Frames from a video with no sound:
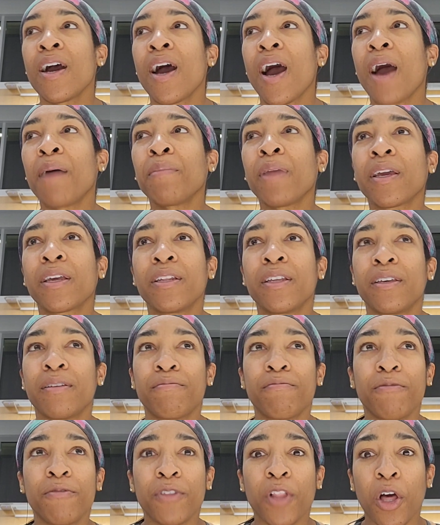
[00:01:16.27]
I'm not going to
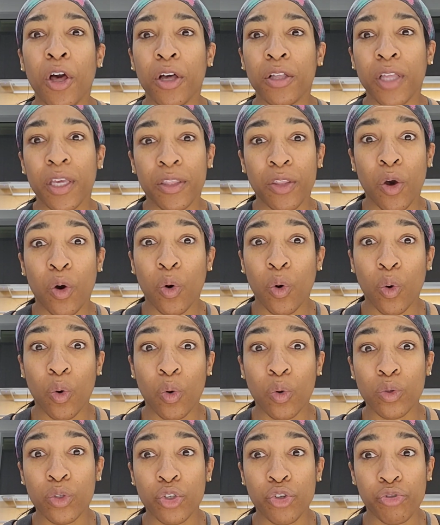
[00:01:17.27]
vlog like the
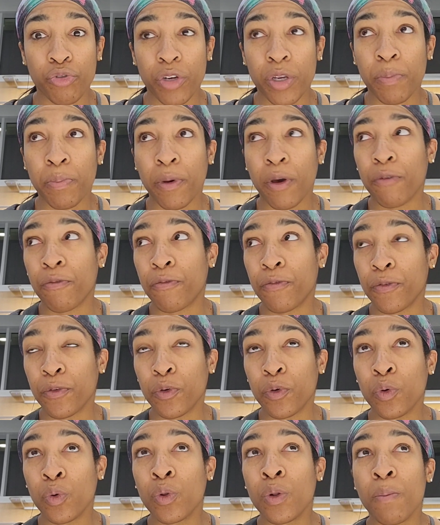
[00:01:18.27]
whole trip of
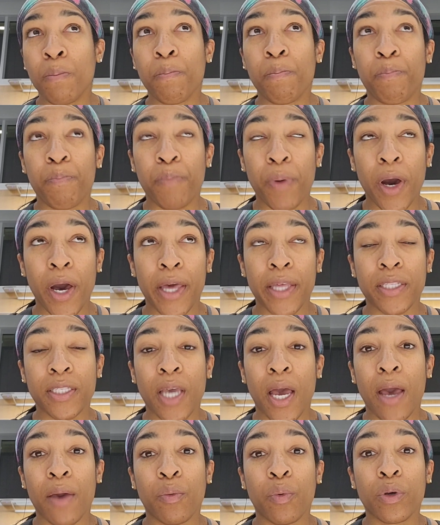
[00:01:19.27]
food, but
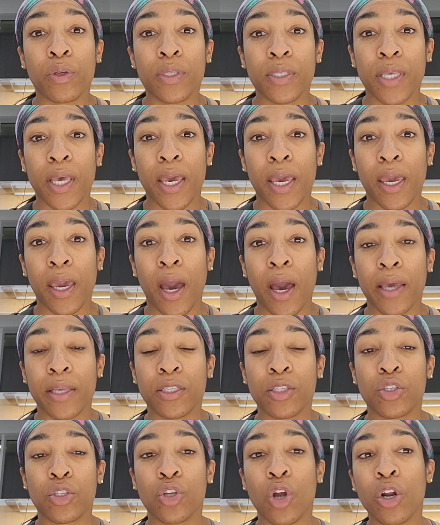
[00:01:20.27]
I will say I
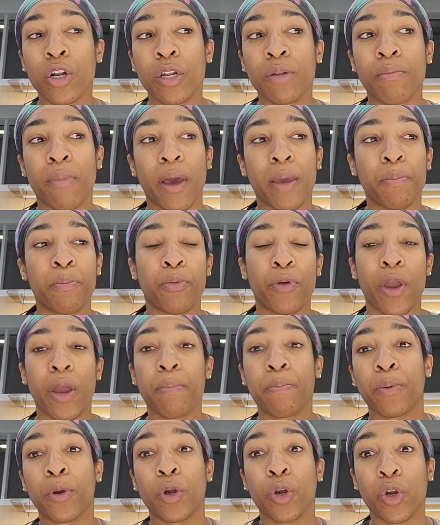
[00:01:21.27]
started my
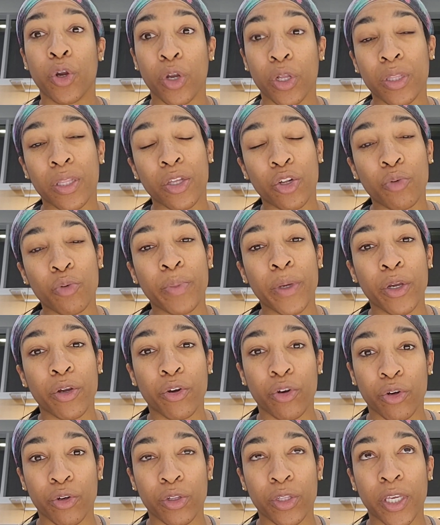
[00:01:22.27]
prep a little bit
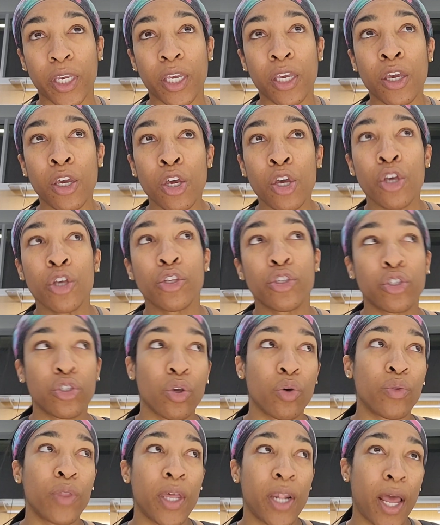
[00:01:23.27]
early
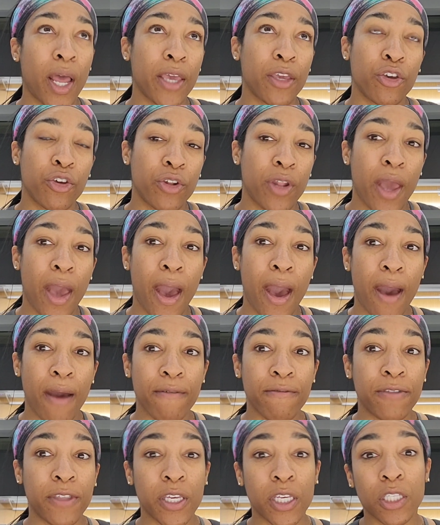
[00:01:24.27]
so that I could
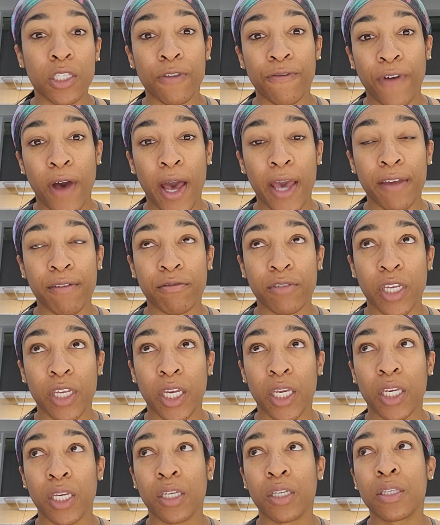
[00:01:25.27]
have these 5
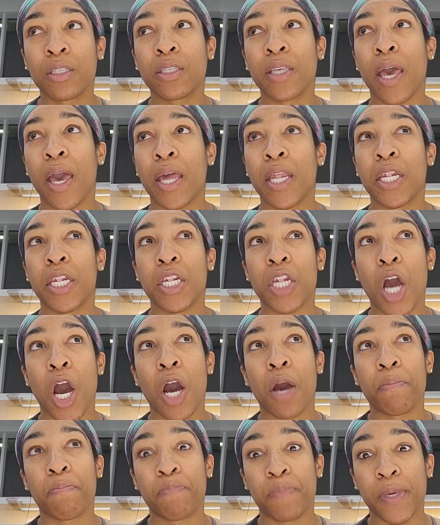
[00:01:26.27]
days and
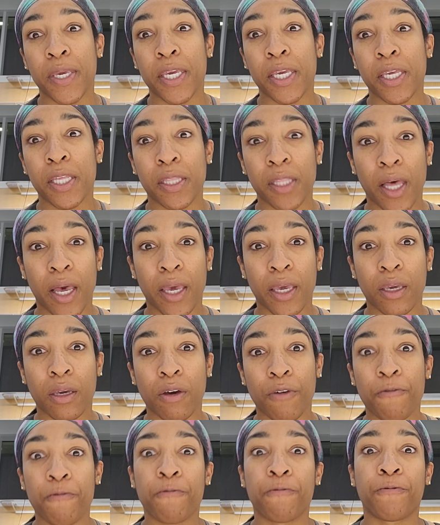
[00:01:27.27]
not be like
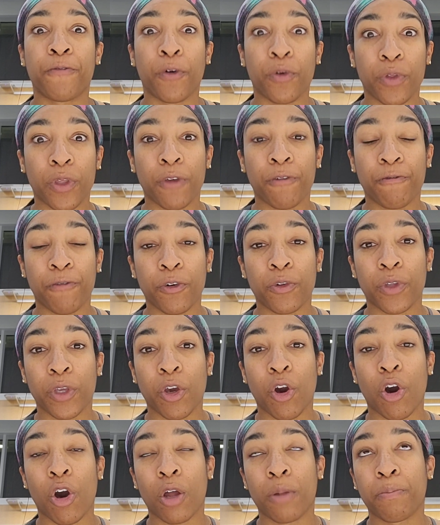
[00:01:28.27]

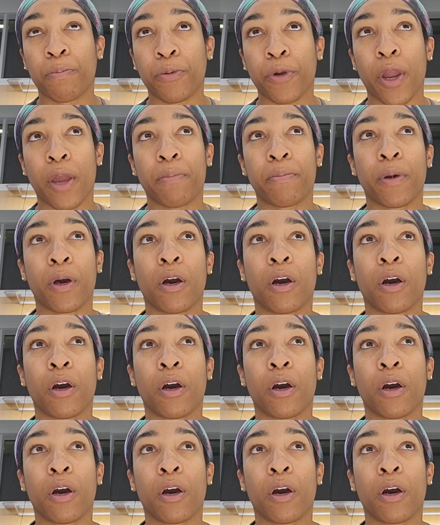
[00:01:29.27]
fully on prep.